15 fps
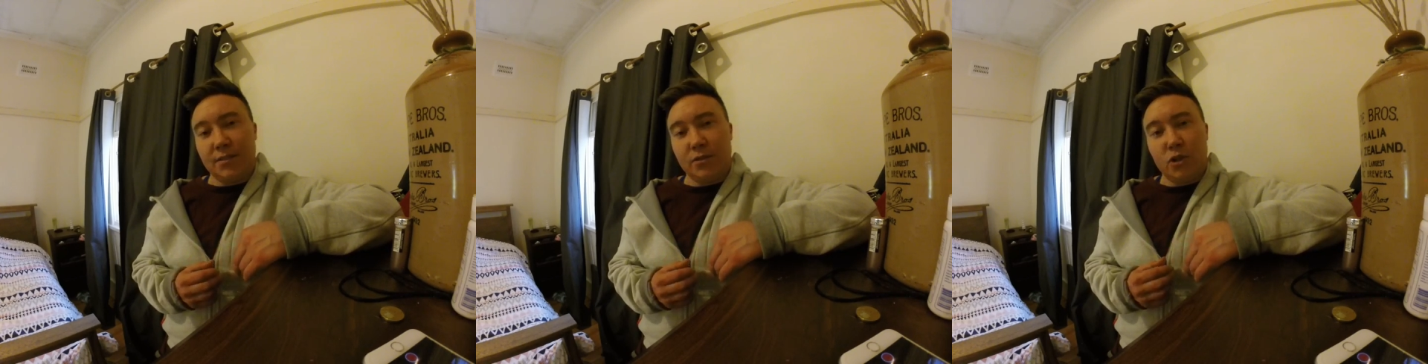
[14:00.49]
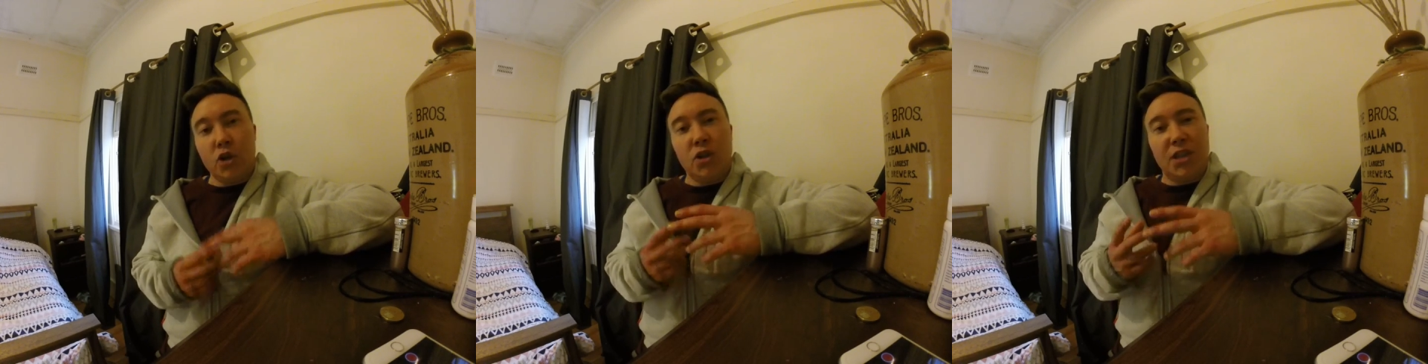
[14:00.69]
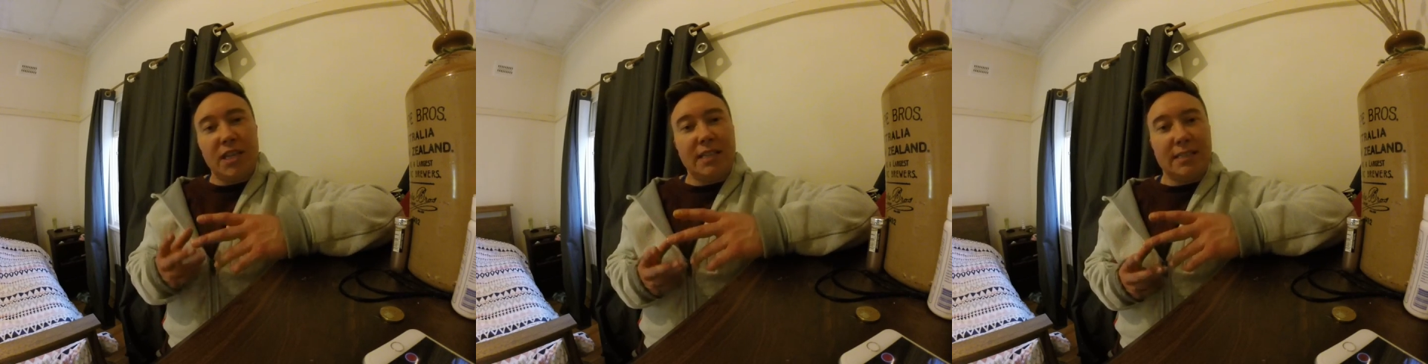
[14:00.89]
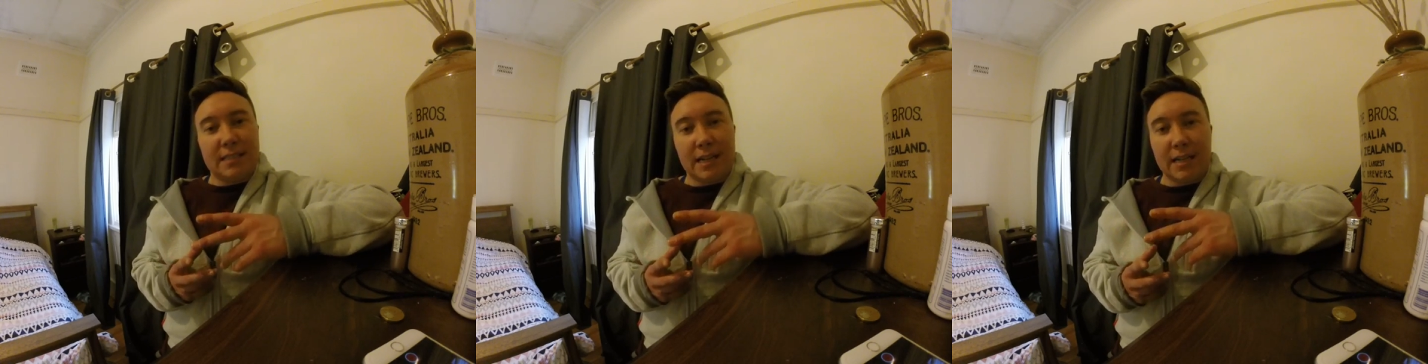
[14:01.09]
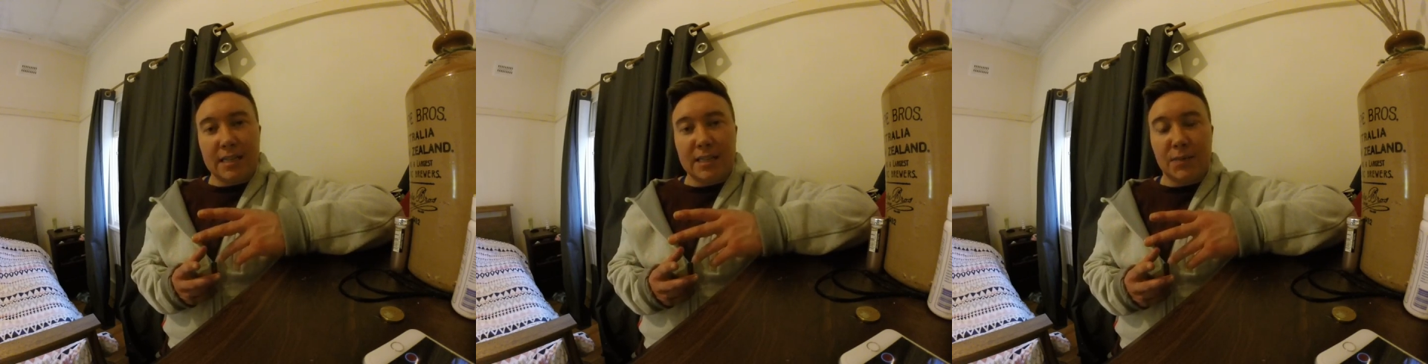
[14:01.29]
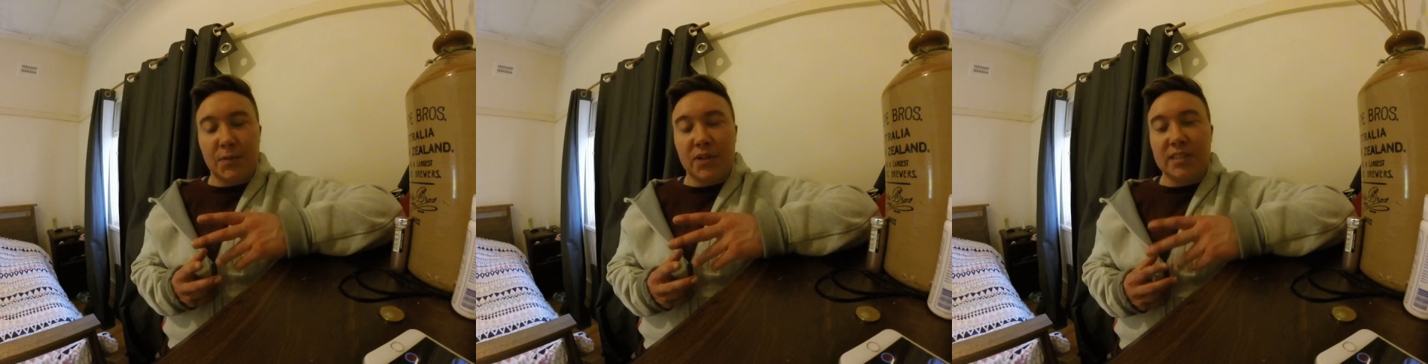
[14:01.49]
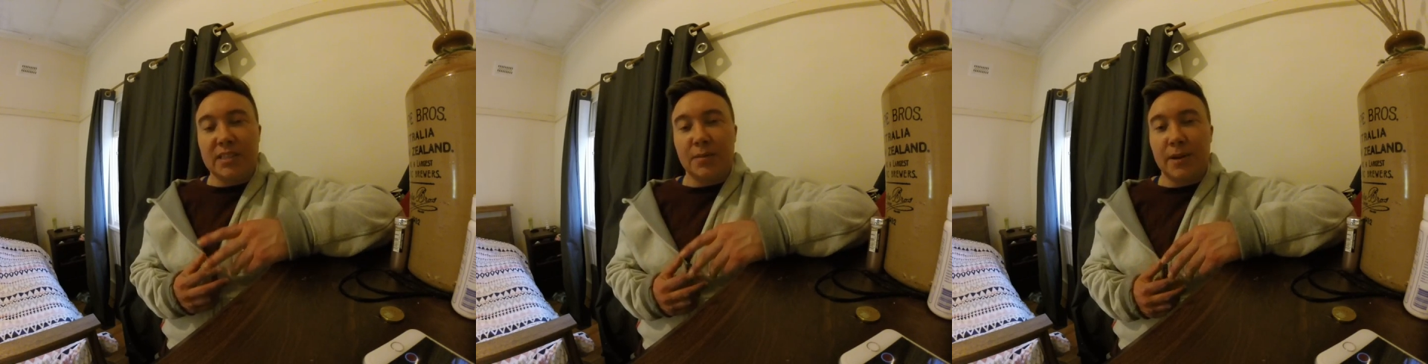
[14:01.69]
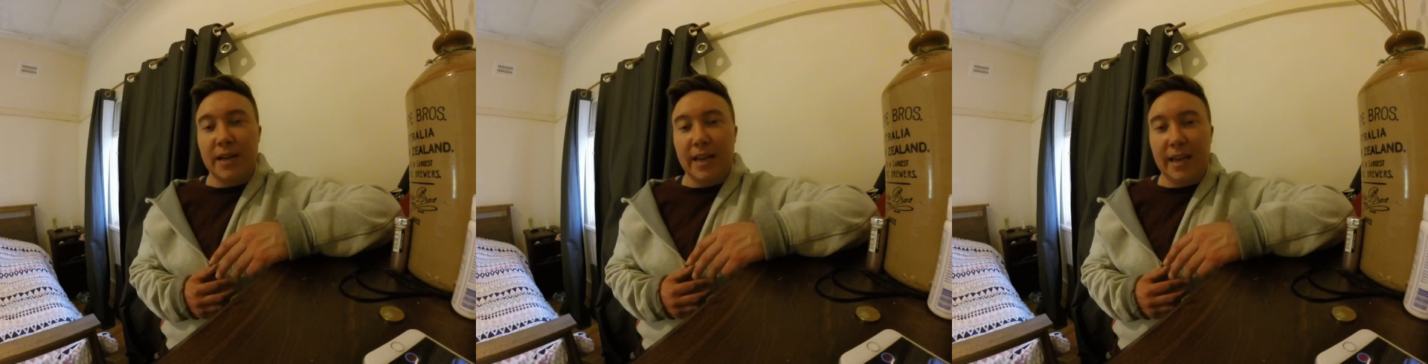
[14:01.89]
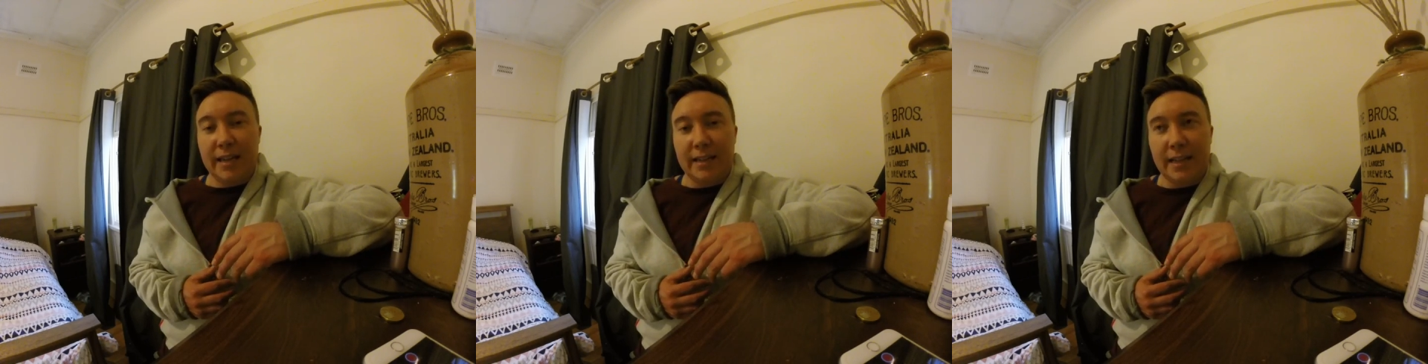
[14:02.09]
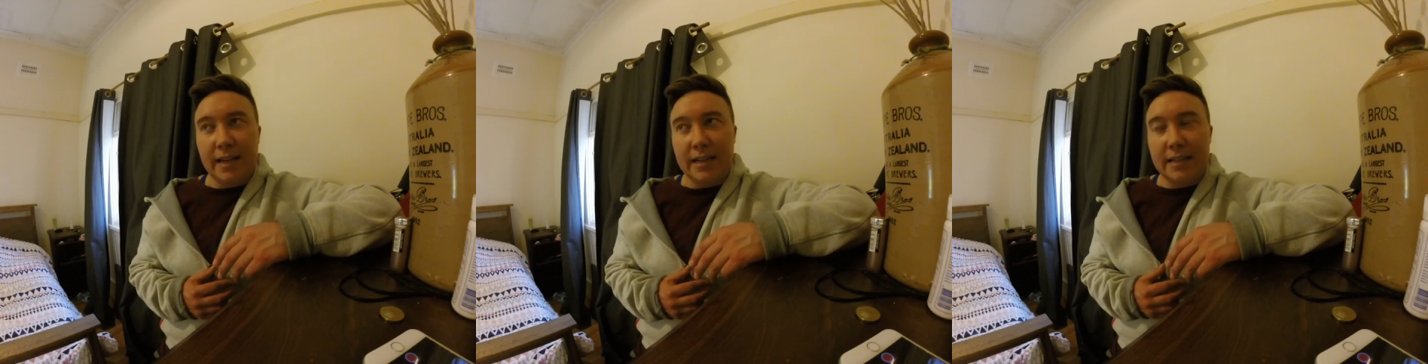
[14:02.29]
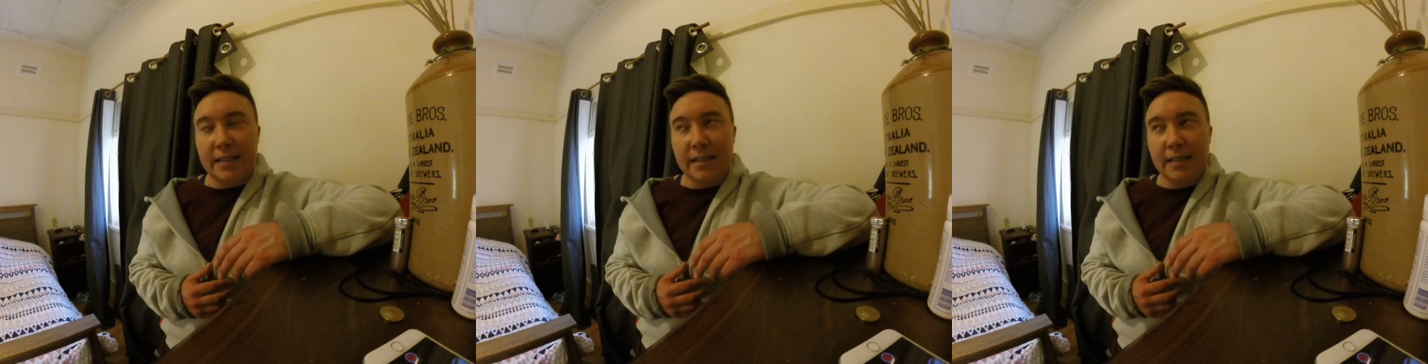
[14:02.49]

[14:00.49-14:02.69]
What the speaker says: new things kind of spring to my head, like,